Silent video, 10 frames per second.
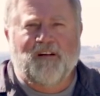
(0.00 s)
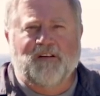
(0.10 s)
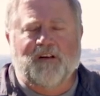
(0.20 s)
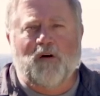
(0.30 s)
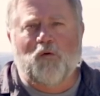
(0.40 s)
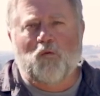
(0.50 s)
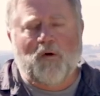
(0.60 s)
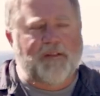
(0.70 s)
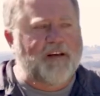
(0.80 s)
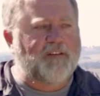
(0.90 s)
So
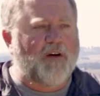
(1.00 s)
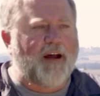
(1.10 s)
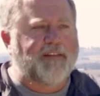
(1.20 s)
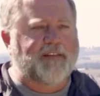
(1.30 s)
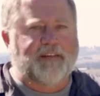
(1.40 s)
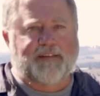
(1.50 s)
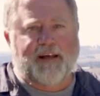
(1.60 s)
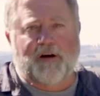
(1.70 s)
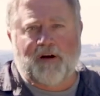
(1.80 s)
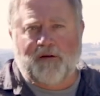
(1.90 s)
when these vines set
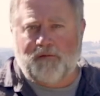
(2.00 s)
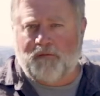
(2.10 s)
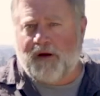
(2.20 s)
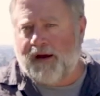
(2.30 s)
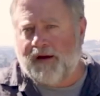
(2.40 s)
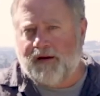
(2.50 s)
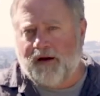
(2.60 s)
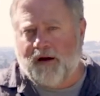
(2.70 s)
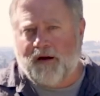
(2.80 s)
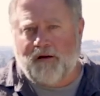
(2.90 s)
a
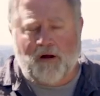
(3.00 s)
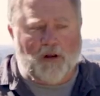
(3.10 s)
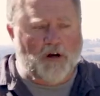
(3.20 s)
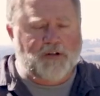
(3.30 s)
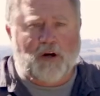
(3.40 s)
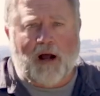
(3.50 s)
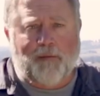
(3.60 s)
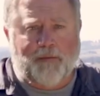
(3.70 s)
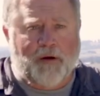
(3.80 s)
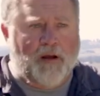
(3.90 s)
large
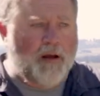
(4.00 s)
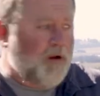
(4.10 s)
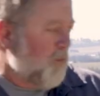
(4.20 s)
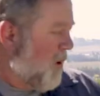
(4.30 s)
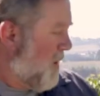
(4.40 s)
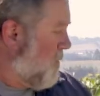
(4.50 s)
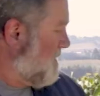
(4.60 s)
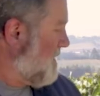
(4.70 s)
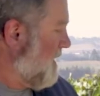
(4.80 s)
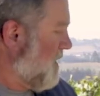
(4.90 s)
crop, what we
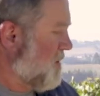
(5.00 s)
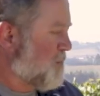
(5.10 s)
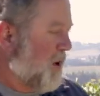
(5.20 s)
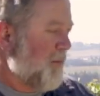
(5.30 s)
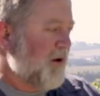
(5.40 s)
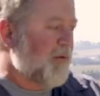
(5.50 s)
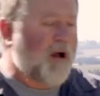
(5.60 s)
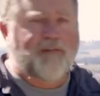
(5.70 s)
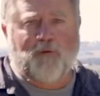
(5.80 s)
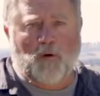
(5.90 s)
see here is probably
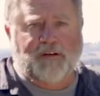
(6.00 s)
around 4